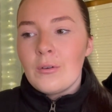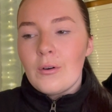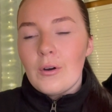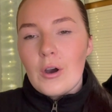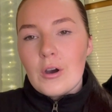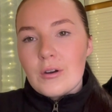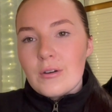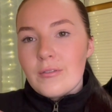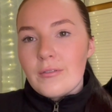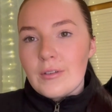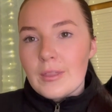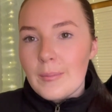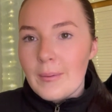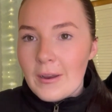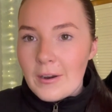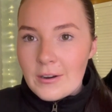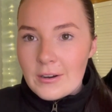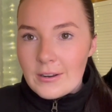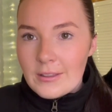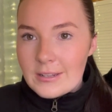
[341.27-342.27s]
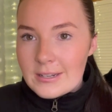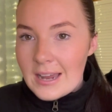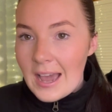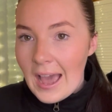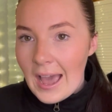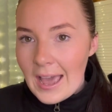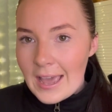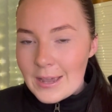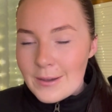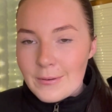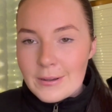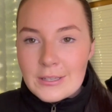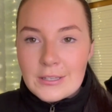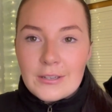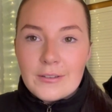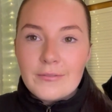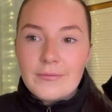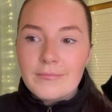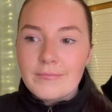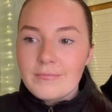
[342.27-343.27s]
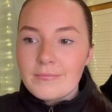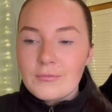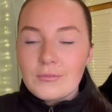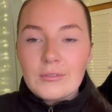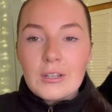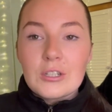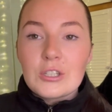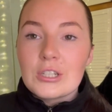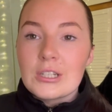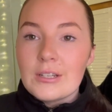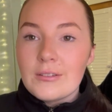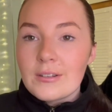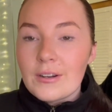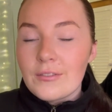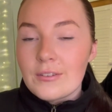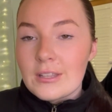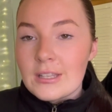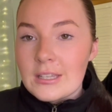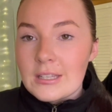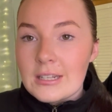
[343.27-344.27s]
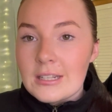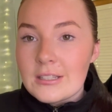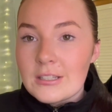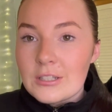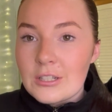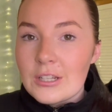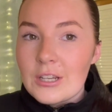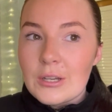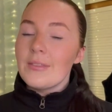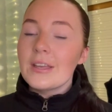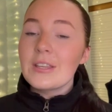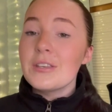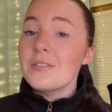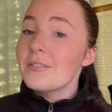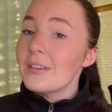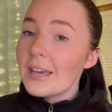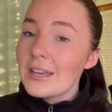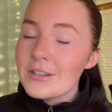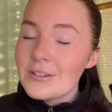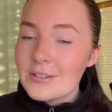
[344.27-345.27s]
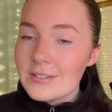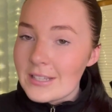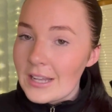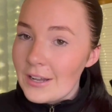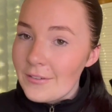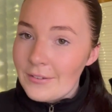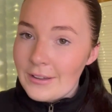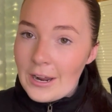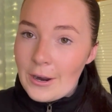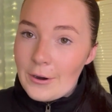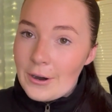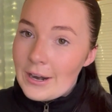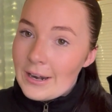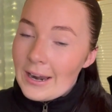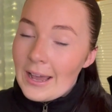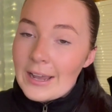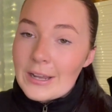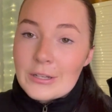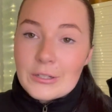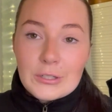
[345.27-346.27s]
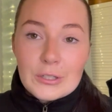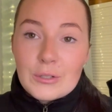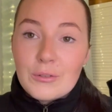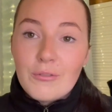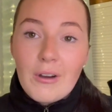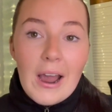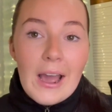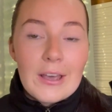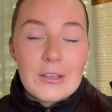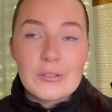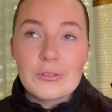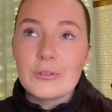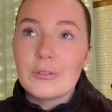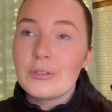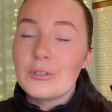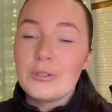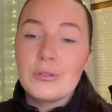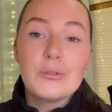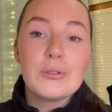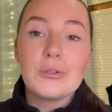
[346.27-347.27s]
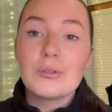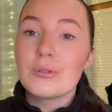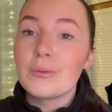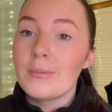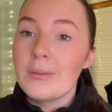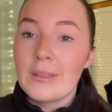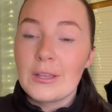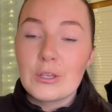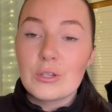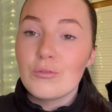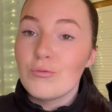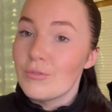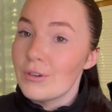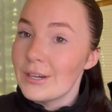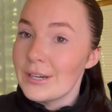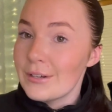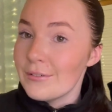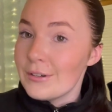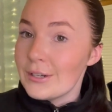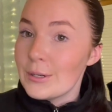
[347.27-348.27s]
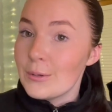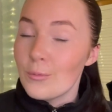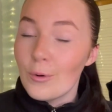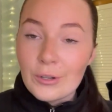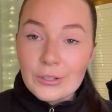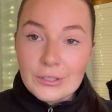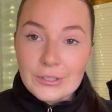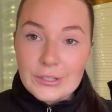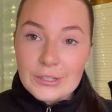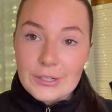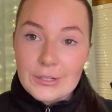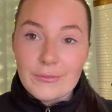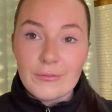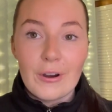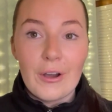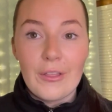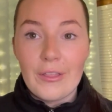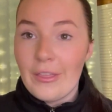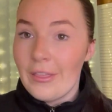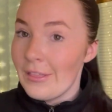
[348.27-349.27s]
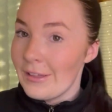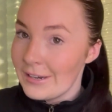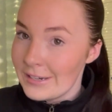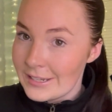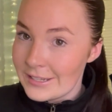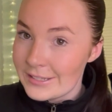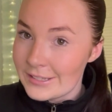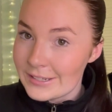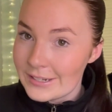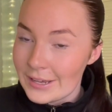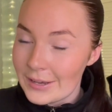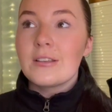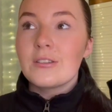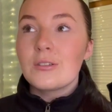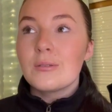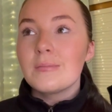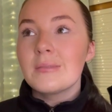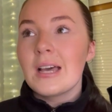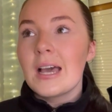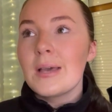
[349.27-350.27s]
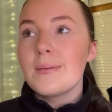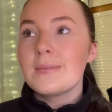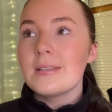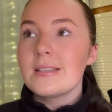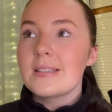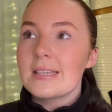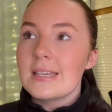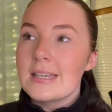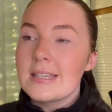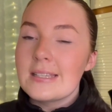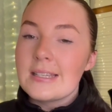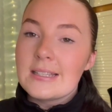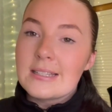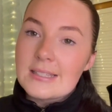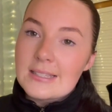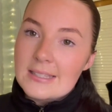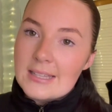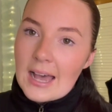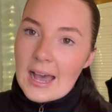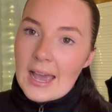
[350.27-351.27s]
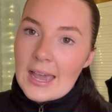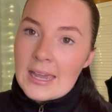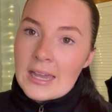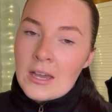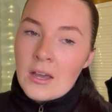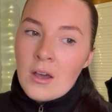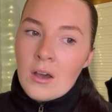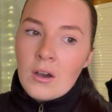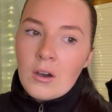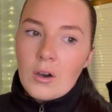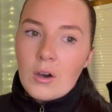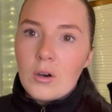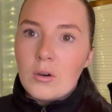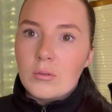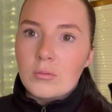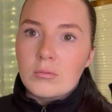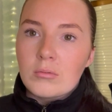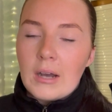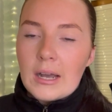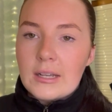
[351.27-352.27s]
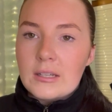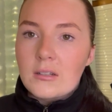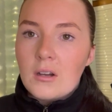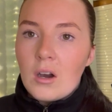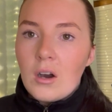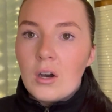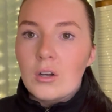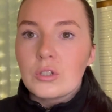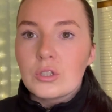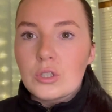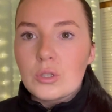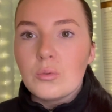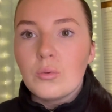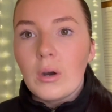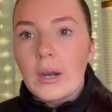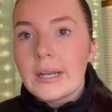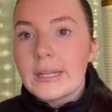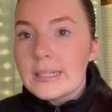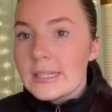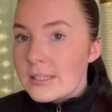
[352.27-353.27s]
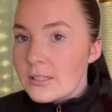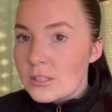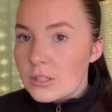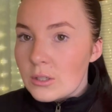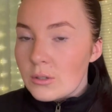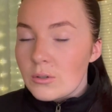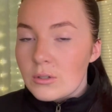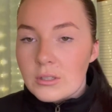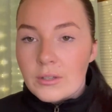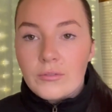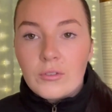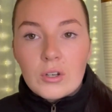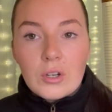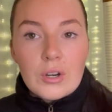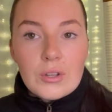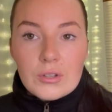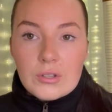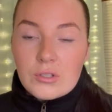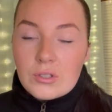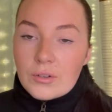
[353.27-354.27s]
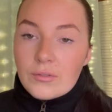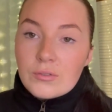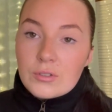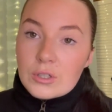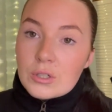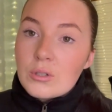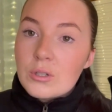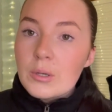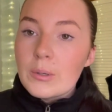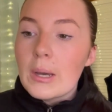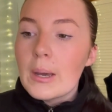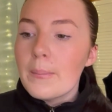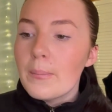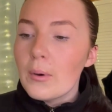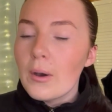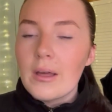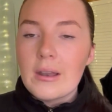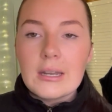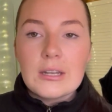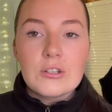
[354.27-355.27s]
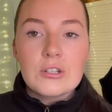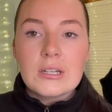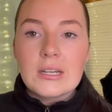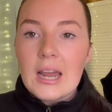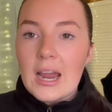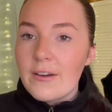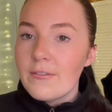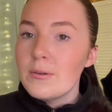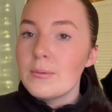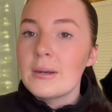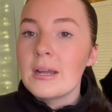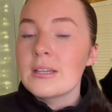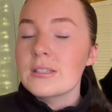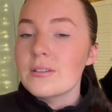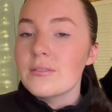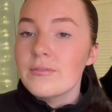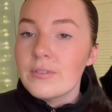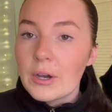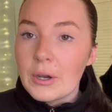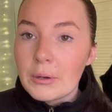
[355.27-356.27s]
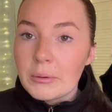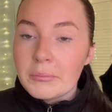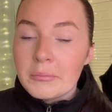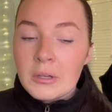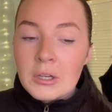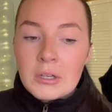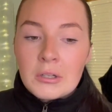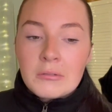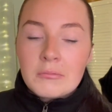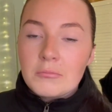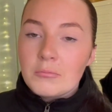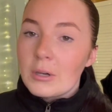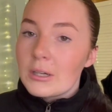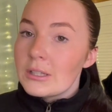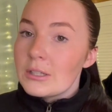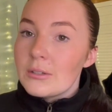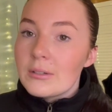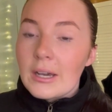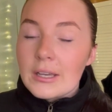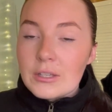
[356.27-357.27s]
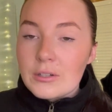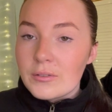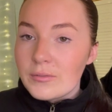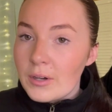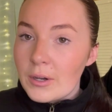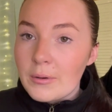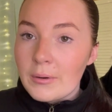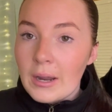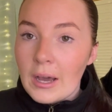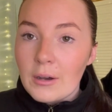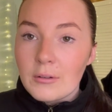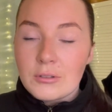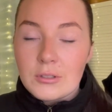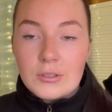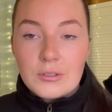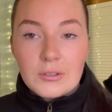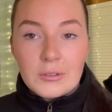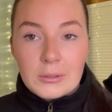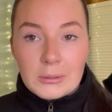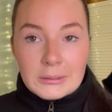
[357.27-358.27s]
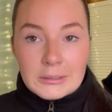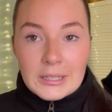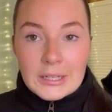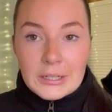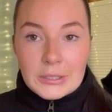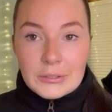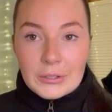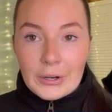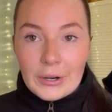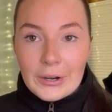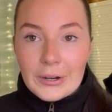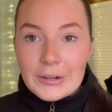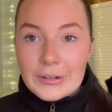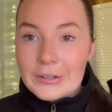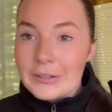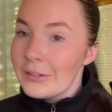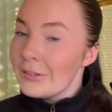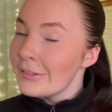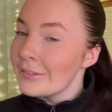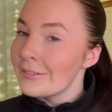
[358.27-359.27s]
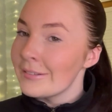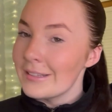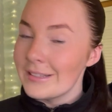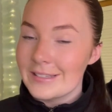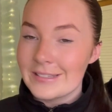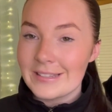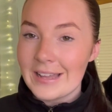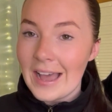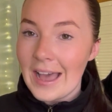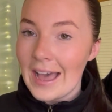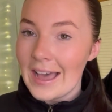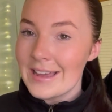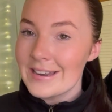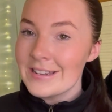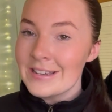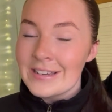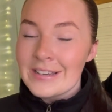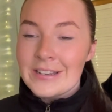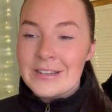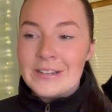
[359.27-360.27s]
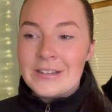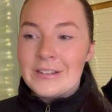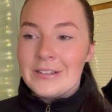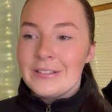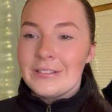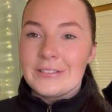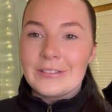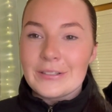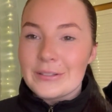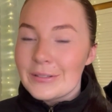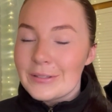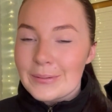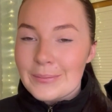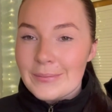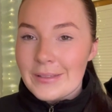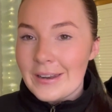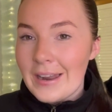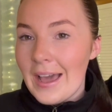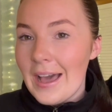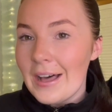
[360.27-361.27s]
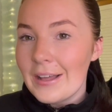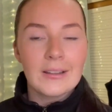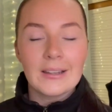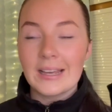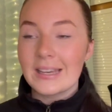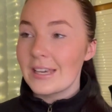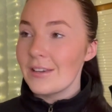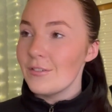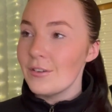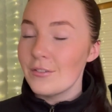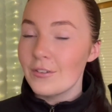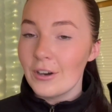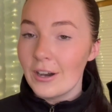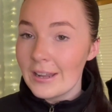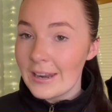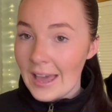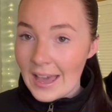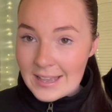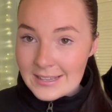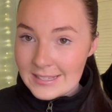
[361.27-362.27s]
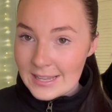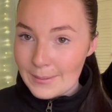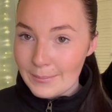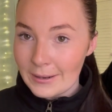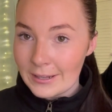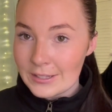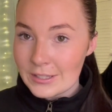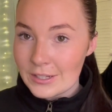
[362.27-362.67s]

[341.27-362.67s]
over the period of the day, when you've achieved everything you need to do, then you've gained yourself an hour at night to rest or to do something that you really, really want to do rather than need to do. Sometimes it's easy to say, oh, I can't do what I need to do because I've not got the stuff to do it, but literally everyone has a phone. When you get your phone out to scroll on TikTok, instead, do something else. Like if you've got an essay plan